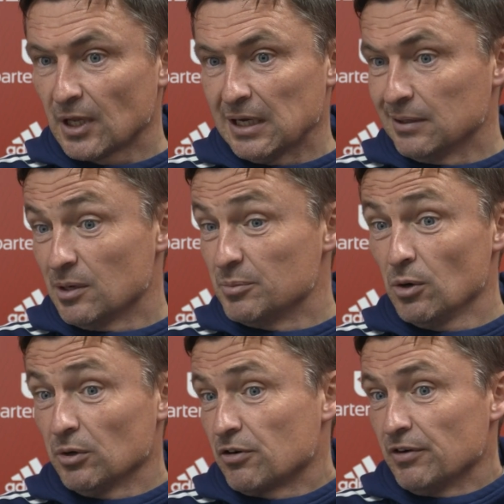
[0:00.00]
And my
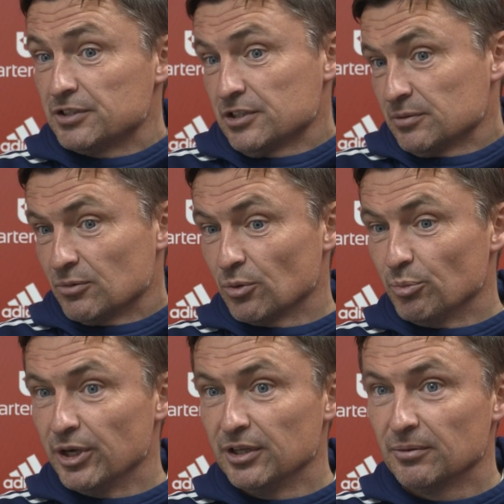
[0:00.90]
only criticism
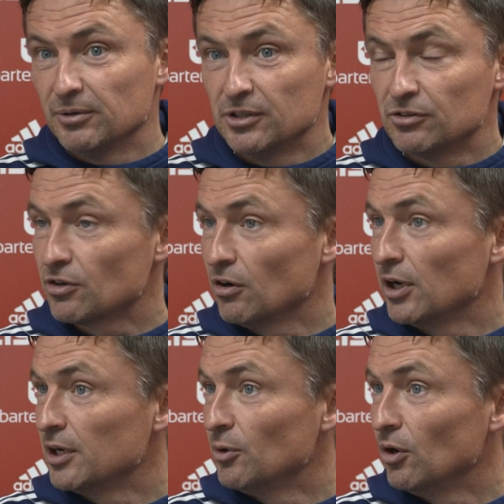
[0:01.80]
could be that we didn't
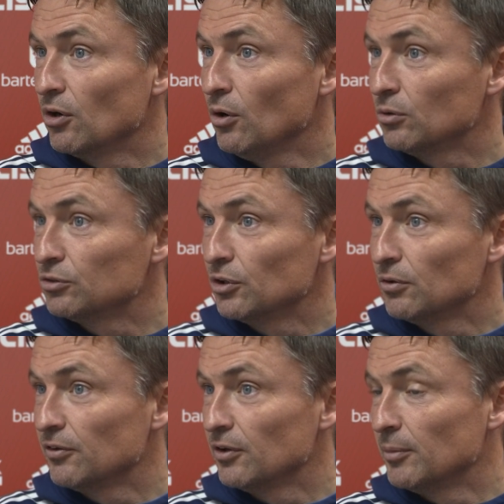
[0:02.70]
score any more goals, you
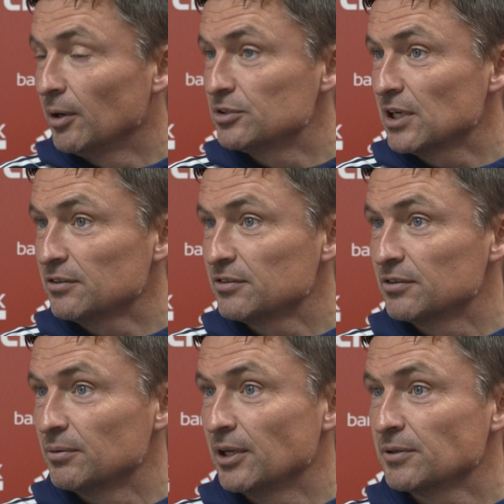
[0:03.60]
know, for the amount of
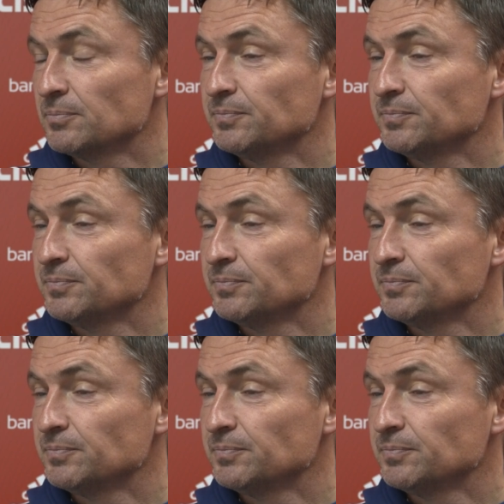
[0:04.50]
chances that we had.